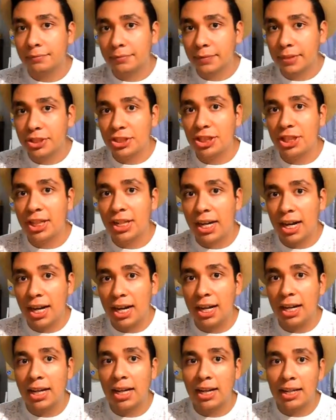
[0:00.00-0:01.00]
she
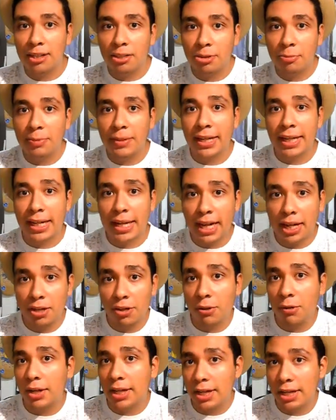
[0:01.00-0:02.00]
got a little bit
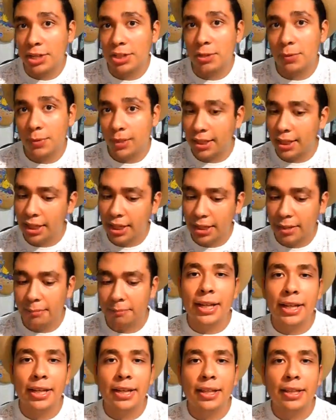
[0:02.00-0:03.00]
ghetto-ish with him.
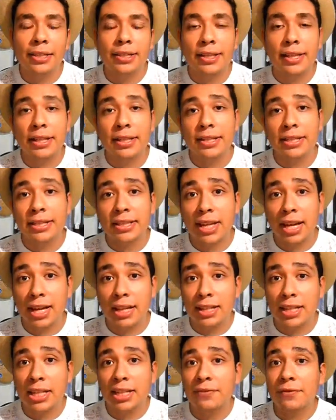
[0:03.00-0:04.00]
A
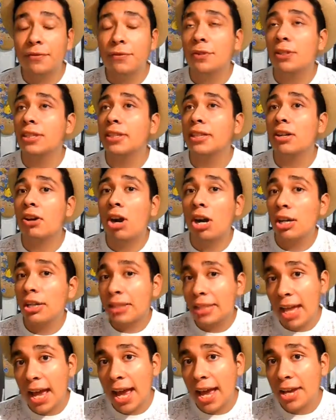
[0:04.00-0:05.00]
stylist for the
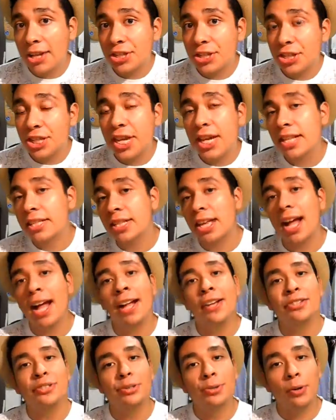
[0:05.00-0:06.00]
Kardashians
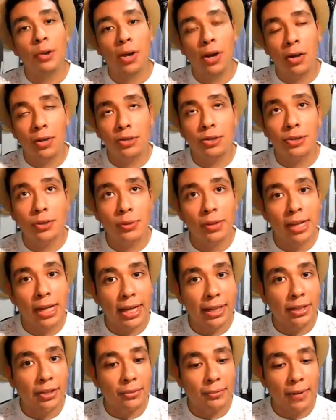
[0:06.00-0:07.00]
and
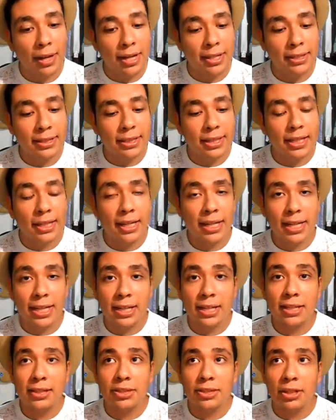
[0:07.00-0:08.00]
Juliana Rancic
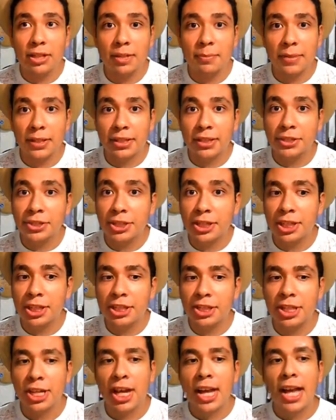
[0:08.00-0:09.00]
is gonna be the judge.